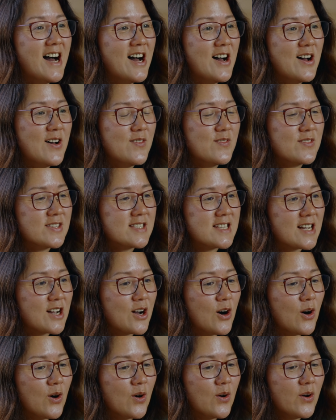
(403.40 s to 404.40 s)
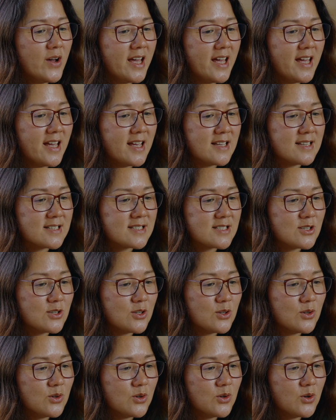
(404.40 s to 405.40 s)
um, the goal is
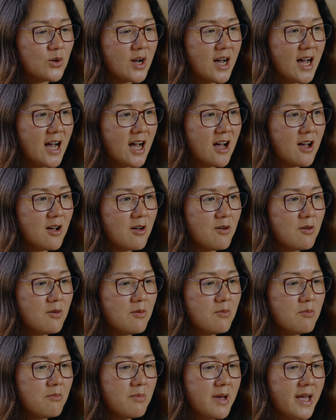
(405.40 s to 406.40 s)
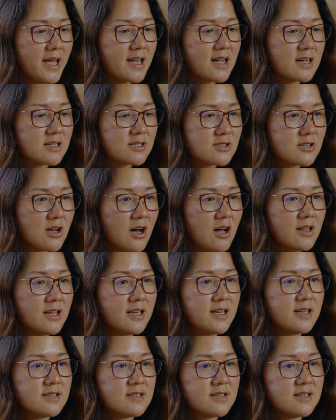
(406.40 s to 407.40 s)
to uh, make a
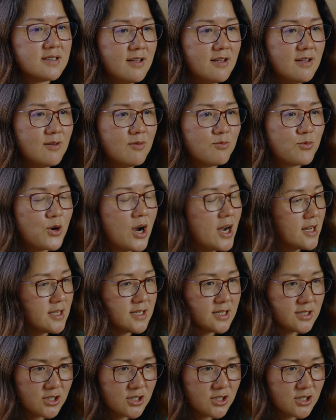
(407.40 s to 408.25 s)
solid product